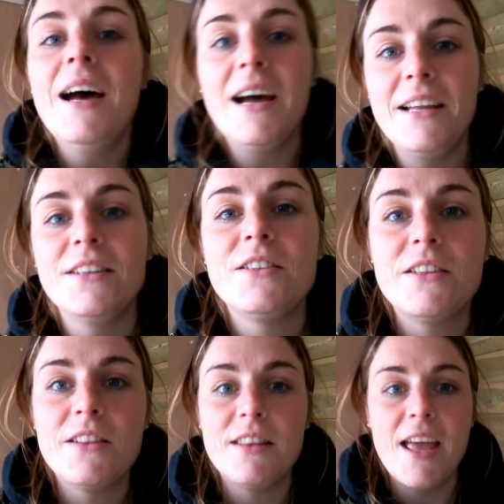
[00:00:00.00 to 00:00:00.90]
And
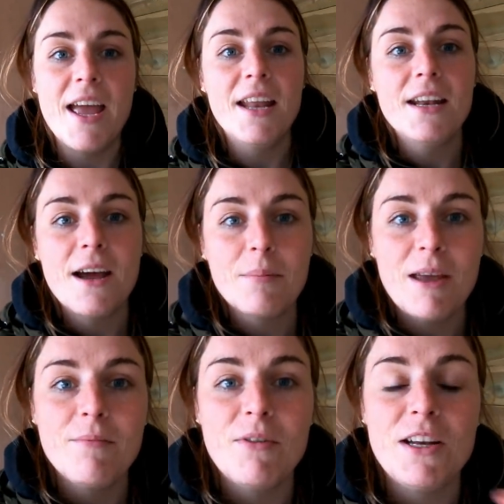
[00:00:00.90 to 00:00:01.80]
then I'm
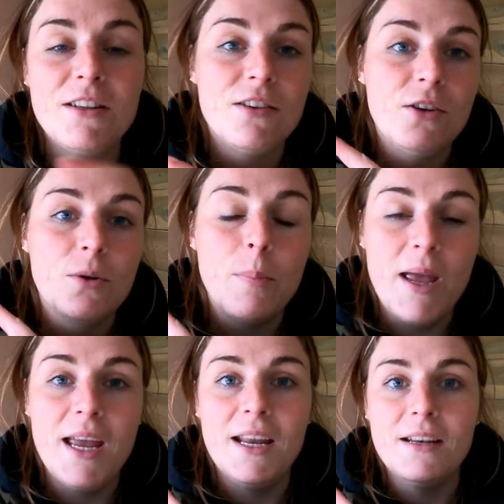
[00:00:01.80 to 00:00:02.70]
getting ready to
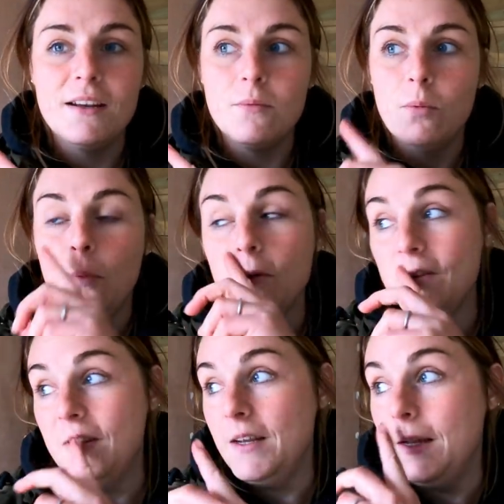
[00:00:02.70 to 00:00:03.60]
paint.
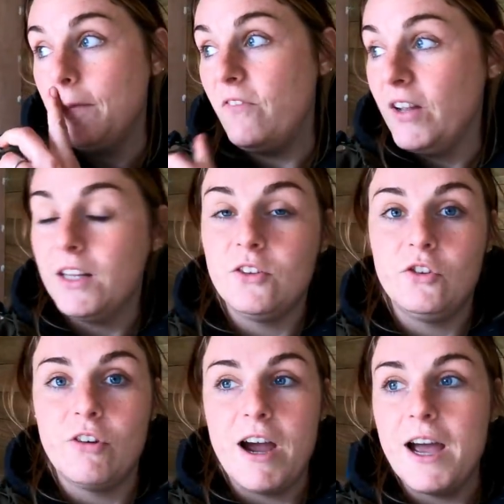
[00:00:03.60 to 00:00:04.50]
Once the filler's
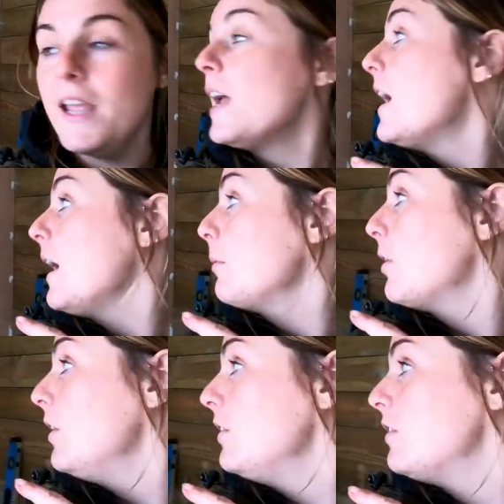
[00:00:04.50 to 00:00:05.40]
dry, I'm
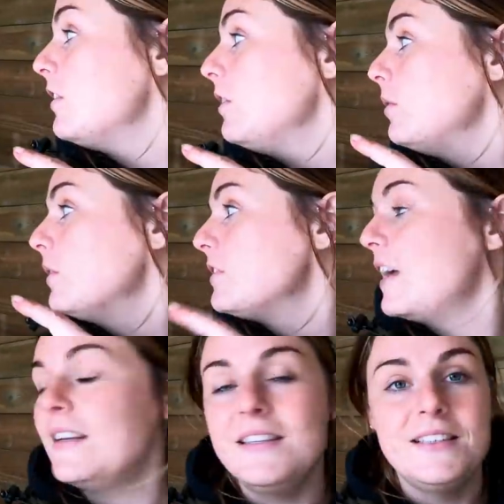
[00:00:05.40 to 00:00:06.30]
going to
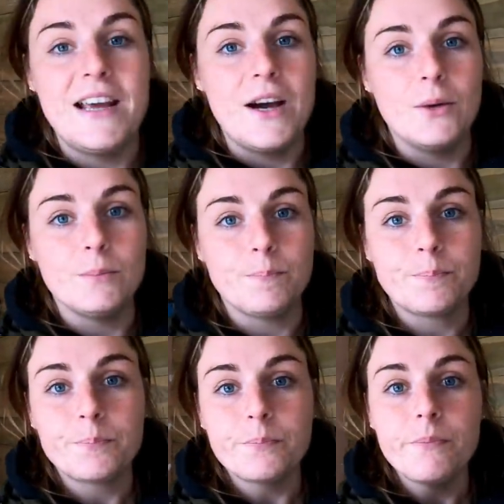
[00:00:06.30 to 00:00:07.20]
sand it down
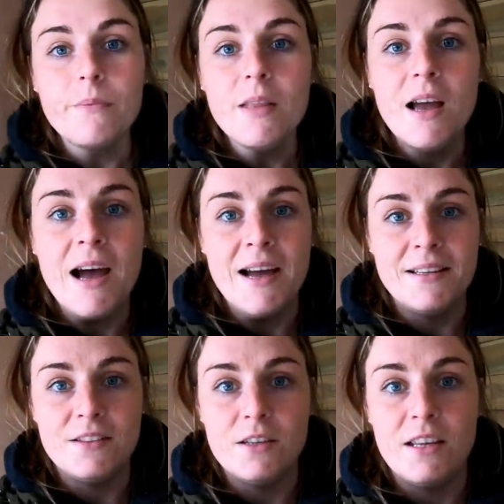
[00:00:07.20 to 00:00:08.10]

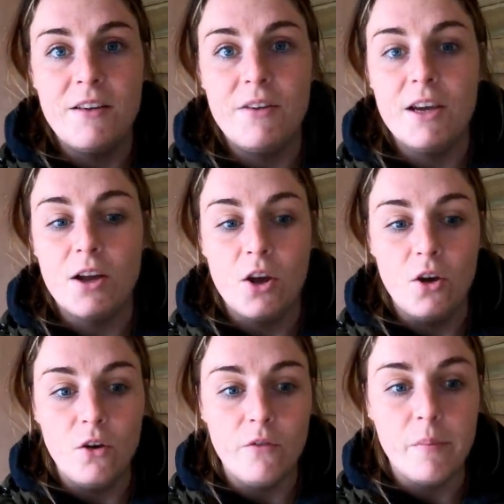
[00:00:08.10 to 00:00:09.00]
and give it a
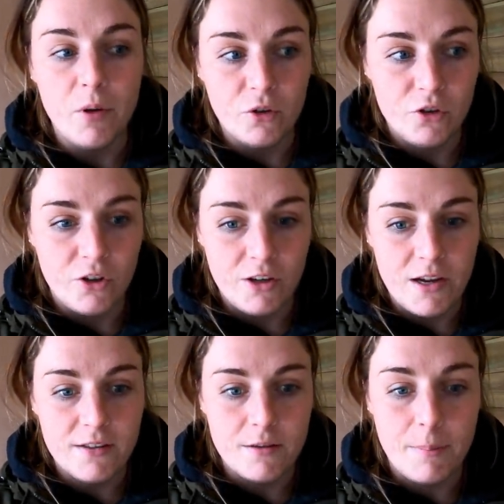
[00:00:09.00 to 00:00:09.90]
coat of emulsion as a